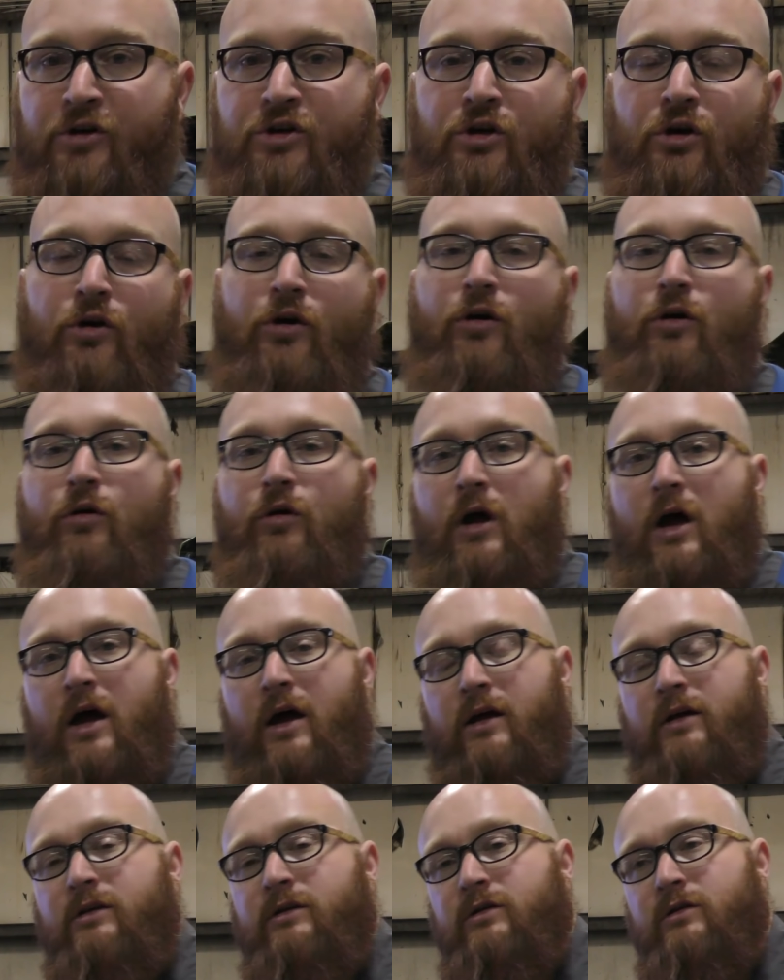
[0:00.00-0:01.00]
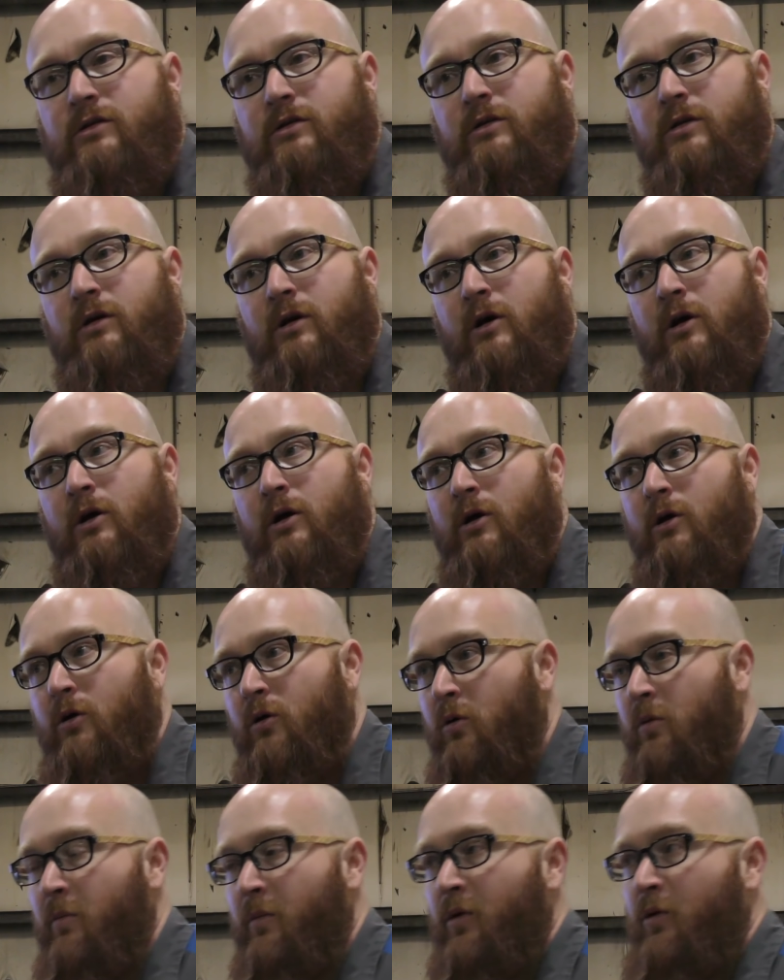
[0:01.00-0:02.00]
to show you guys,
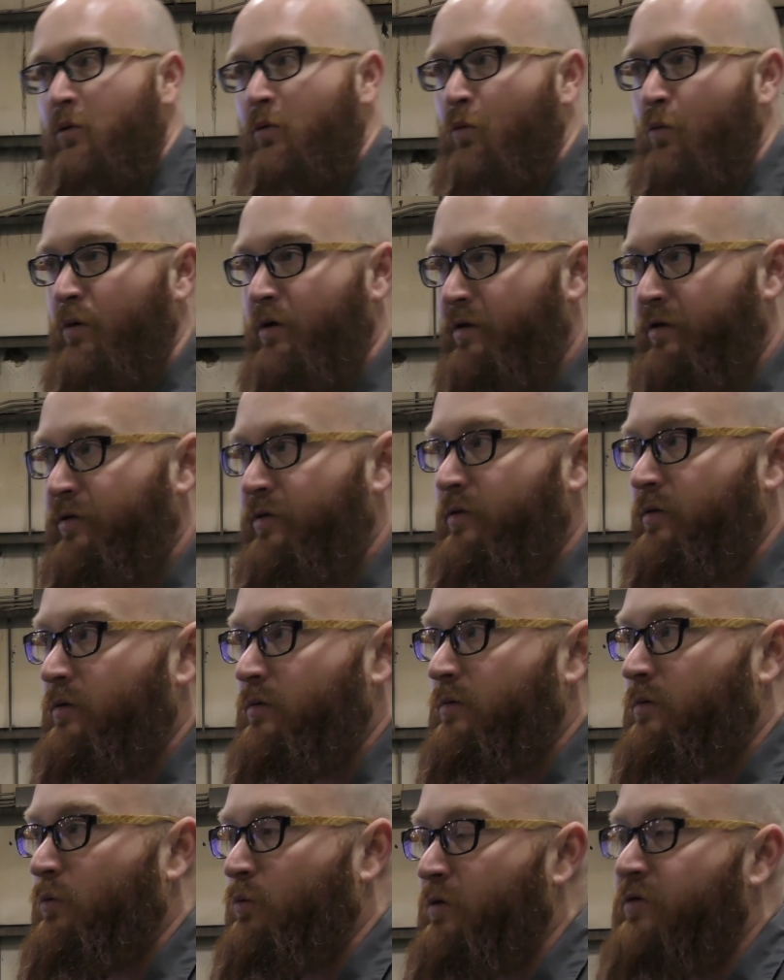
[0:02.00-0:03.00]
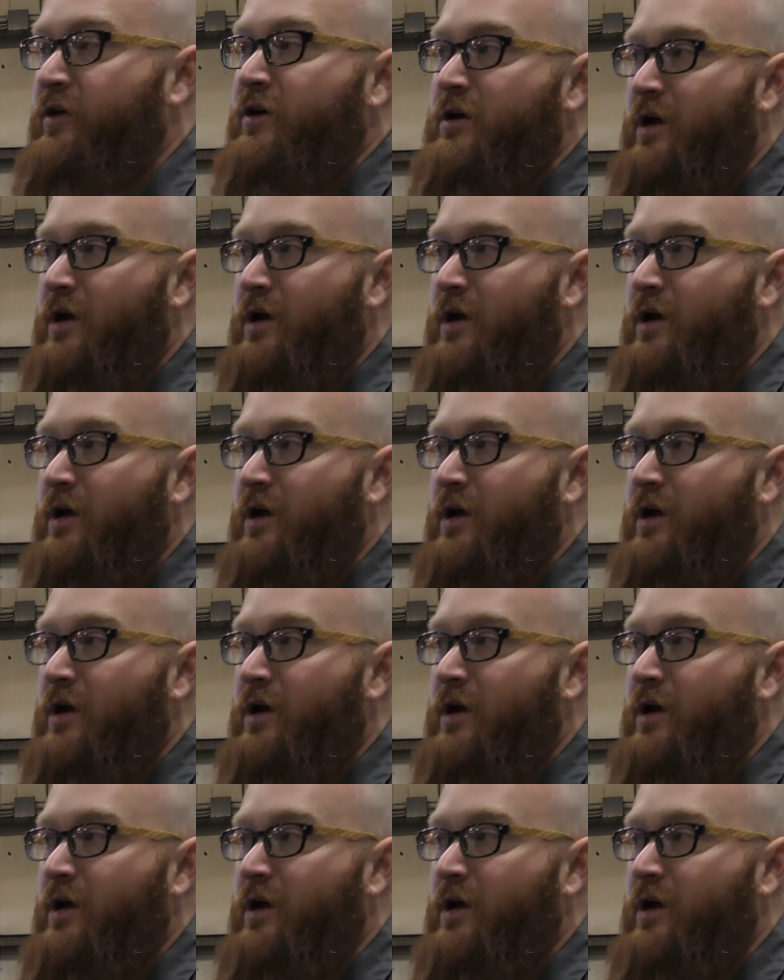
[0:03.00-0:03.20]
with, with a